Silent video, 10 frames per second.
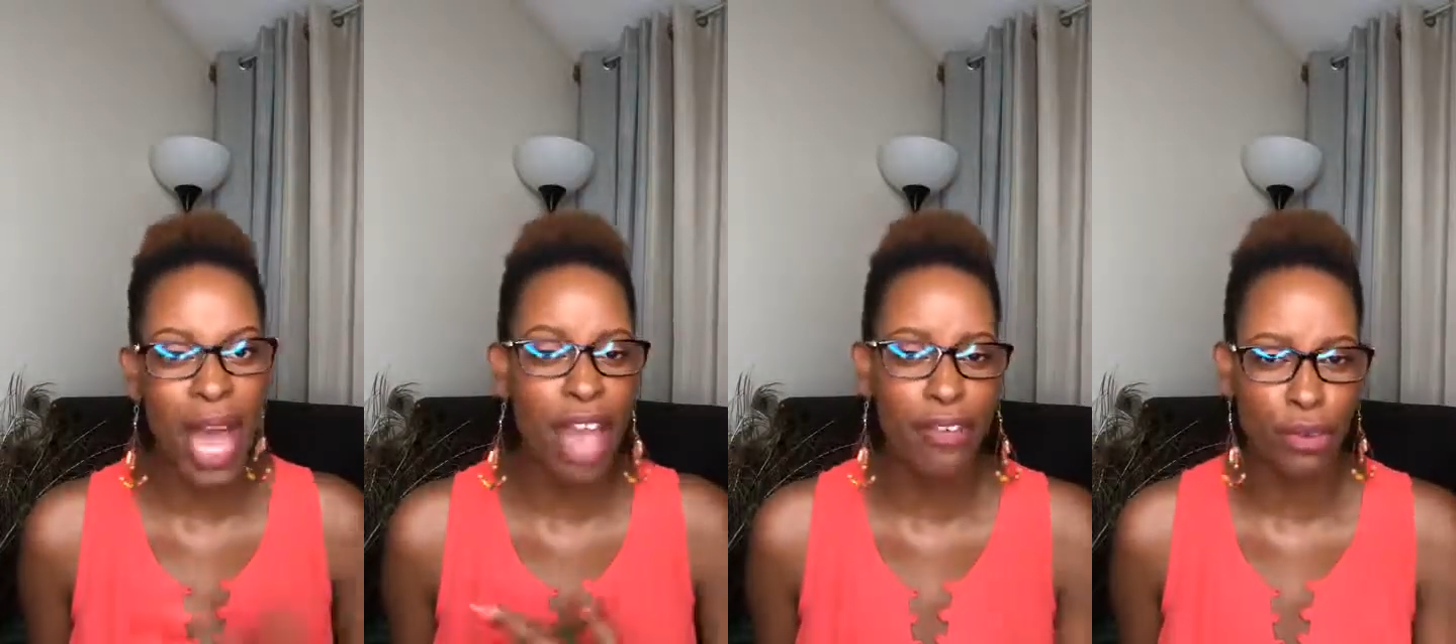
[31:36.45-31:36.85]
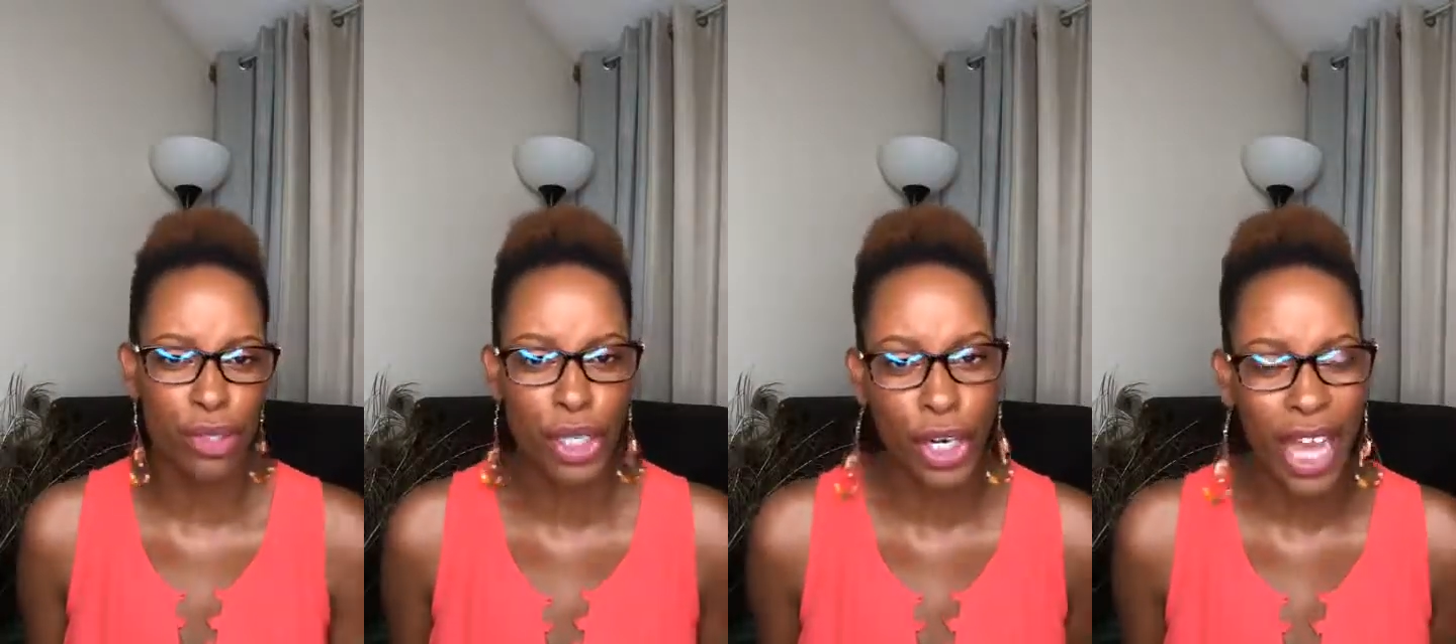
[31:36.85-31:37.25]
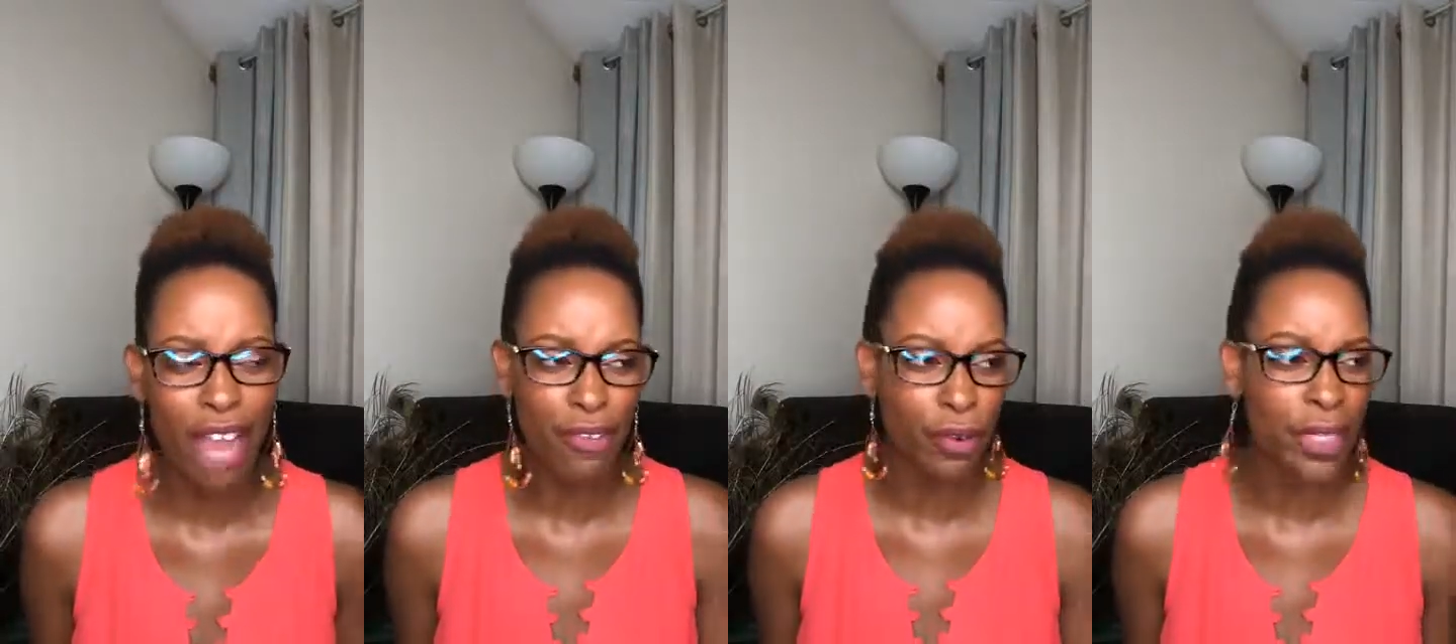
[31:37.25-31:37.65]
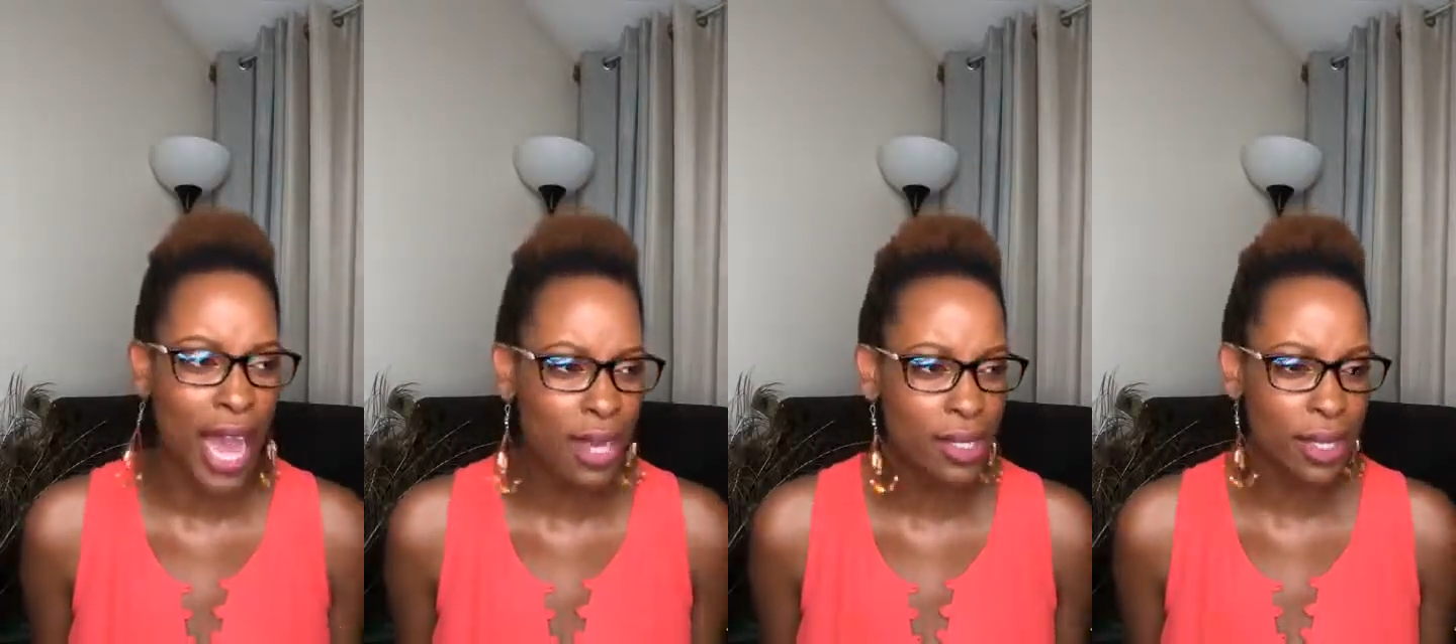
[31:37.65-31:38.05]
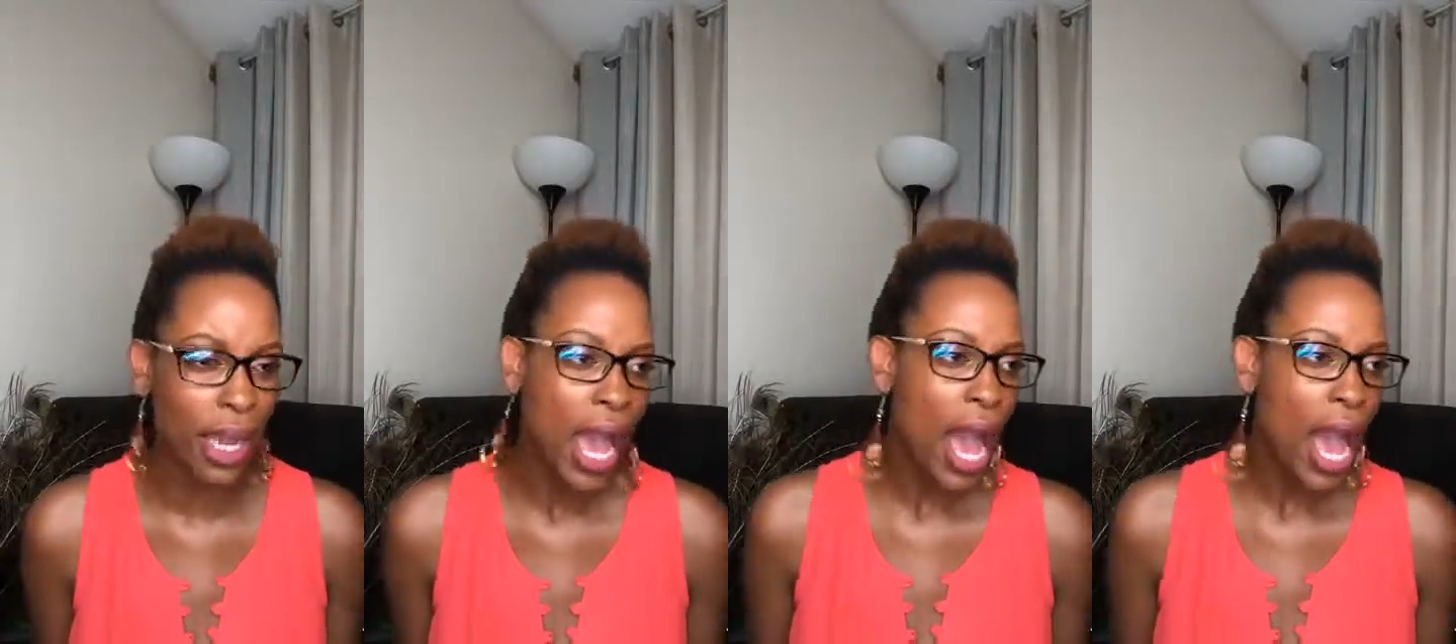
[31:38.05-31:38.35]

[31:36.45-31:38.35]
I feel dirty. I feel nasty.